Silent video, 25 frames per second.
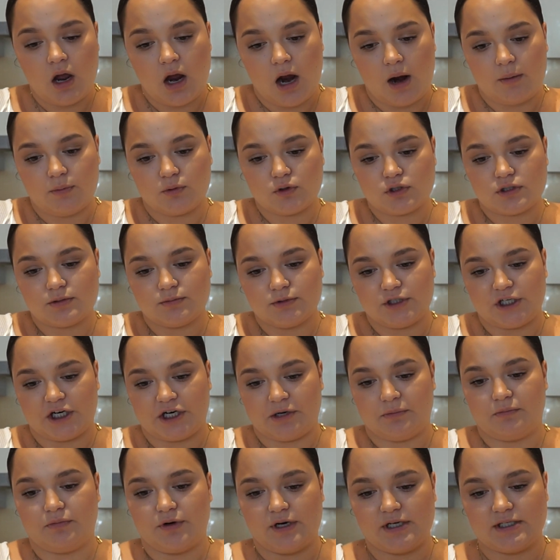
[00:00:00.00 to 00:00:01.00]
I bought some
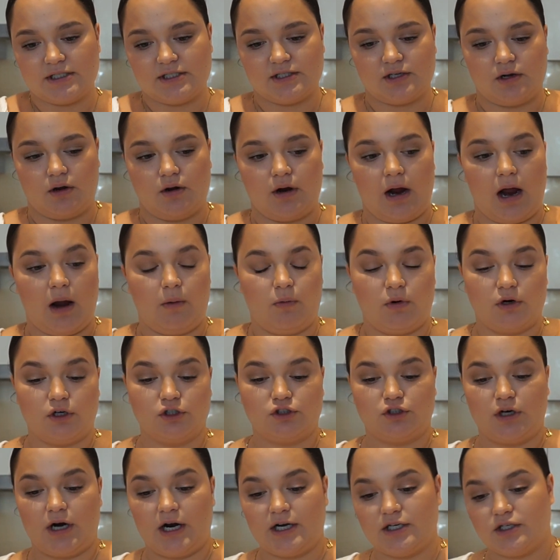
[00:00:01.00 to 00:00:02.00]
chicken breasts, so I want
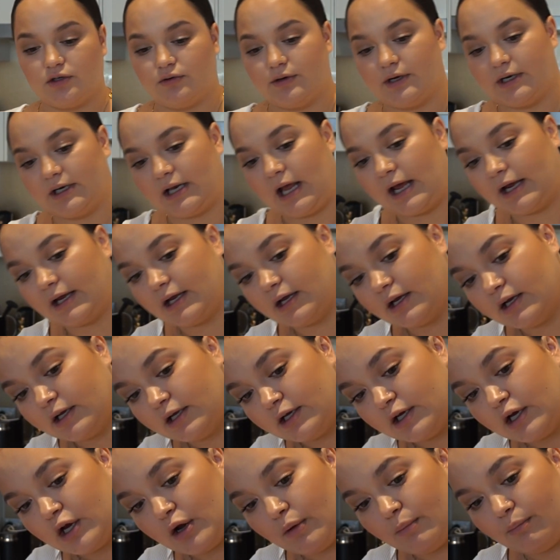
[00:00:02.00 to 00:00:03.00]
to try doing like
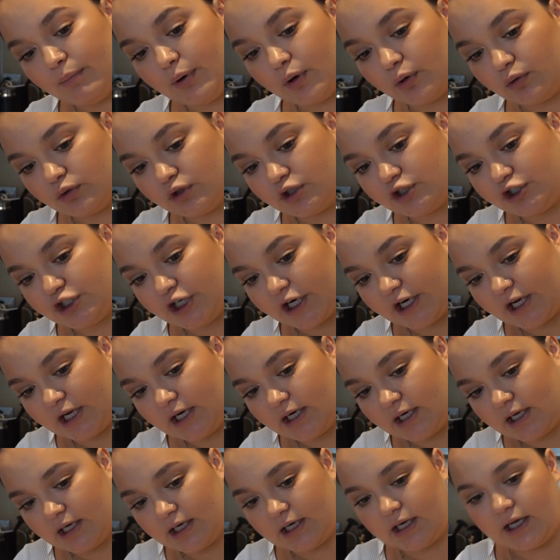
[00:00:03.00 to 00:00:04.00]
pulled
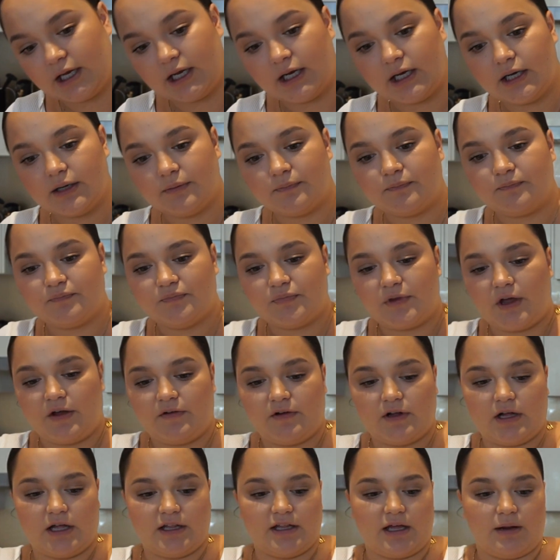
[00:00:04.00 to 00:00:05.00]
chicken in here. I
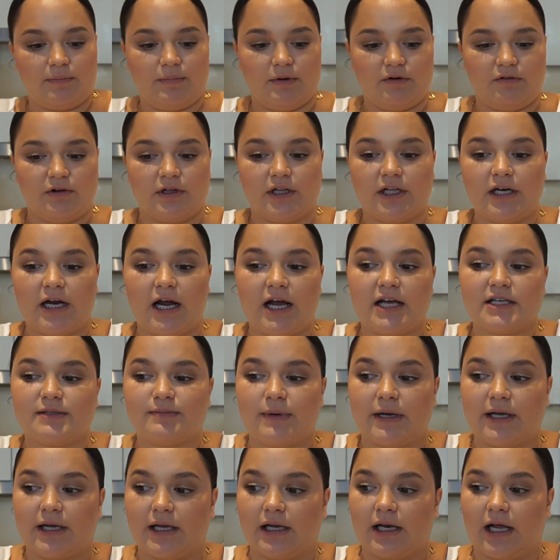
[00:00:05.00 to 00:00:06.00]
feel like that'd be really nice,
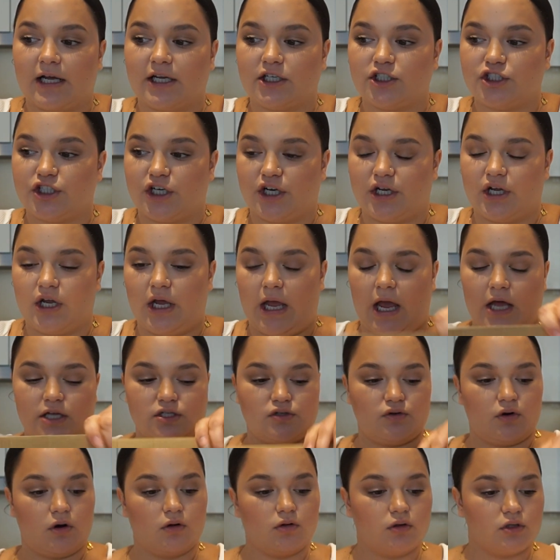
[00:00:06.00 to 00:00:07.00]
making like a chicken
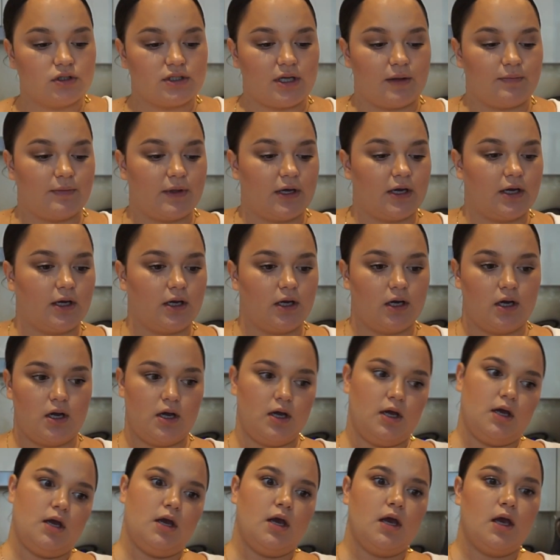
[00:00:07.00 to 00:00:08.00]
casserole or something.
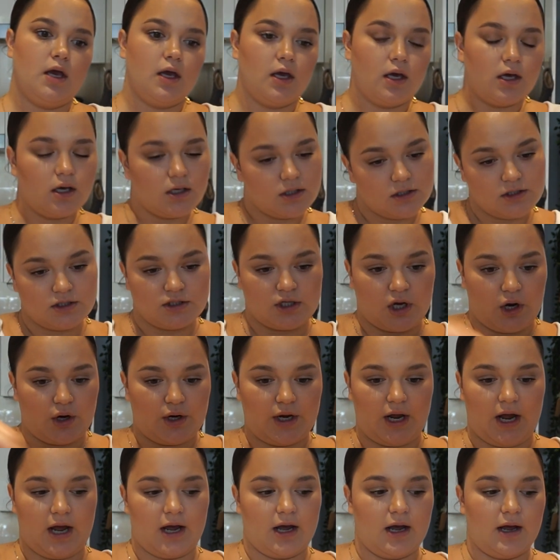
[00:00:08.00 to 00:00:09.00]

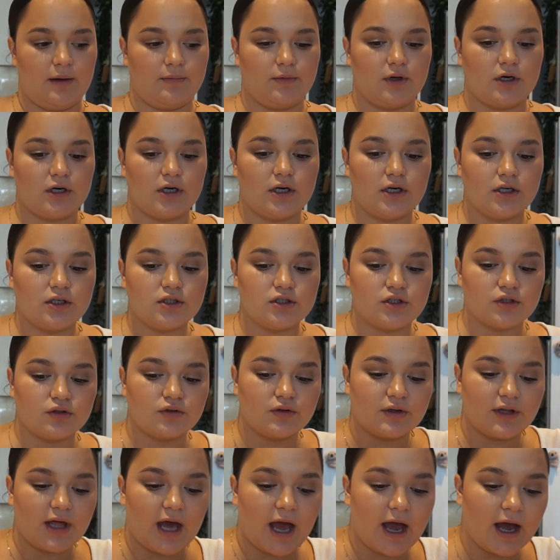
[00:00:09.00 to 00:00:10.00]
I'm gonna
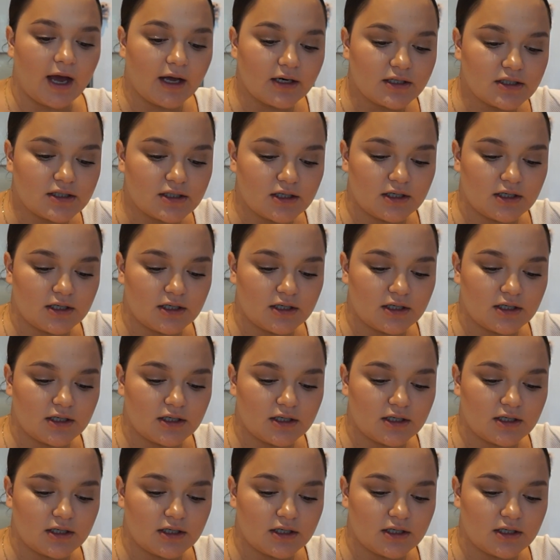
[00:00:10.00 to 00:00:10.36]
do that.